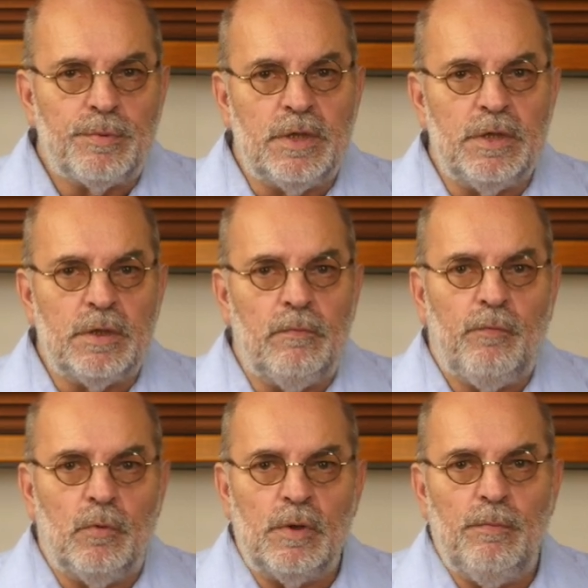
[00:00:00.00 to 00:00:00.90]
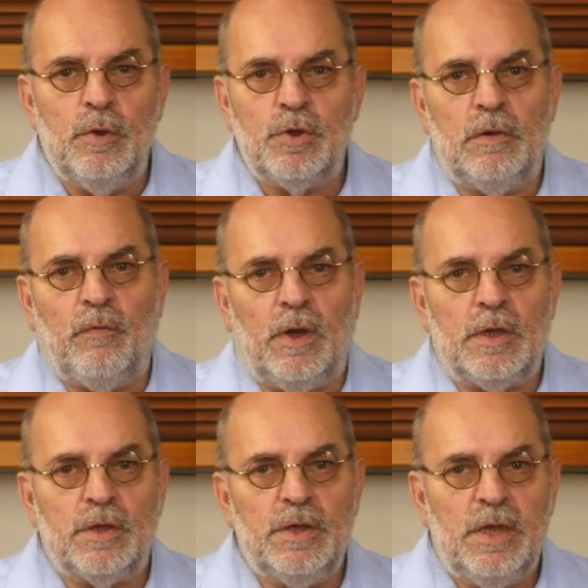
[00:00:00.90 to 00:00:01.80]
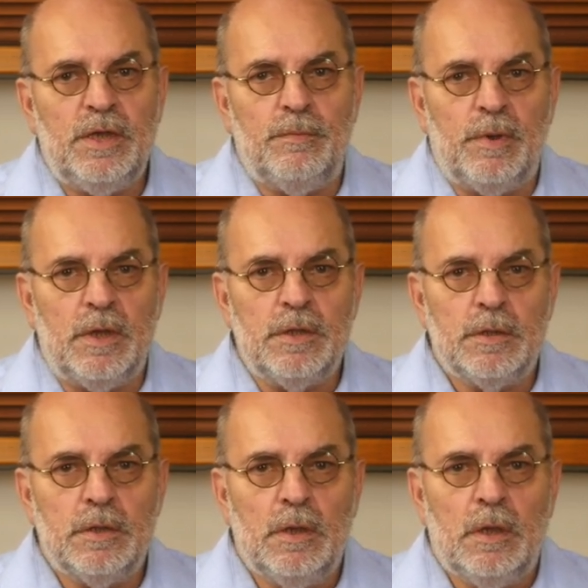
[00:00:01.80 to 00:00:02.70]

system for the music files and database.